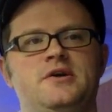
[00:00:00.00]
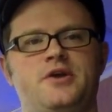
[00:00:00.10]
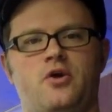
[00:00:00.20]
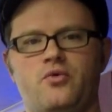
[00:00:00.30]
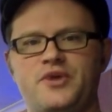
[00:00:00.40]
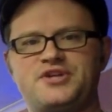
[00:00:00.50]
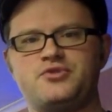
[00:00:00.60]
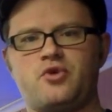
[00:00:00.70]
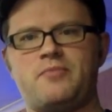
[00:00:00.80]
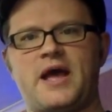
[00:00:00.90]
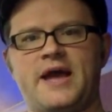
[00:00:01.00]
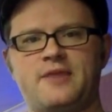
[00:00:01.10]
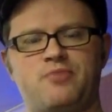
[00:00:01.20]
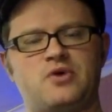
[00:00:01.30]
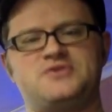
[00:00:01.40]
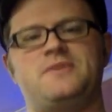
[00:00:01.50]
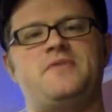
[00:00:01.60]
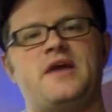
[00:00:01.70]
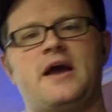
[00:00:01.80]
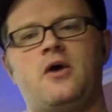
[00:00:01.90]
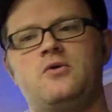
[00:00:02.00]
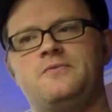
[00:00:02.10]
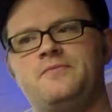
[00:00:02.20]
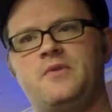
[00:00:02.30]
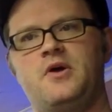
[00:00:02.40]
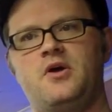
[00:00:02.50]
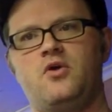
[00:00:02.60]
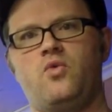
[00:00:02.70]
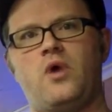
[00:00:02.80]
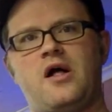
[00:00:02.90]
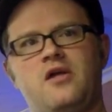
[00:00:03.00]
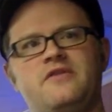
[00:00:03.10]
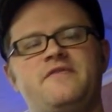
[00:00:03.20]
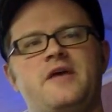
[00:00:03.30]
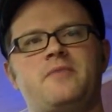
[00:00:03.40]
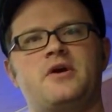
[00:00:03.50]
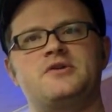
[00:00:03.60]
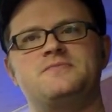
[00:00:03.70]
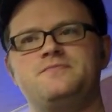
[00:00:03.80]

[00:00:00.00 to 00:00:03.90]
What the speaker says: reach into a bag and pull something out, while all of them are,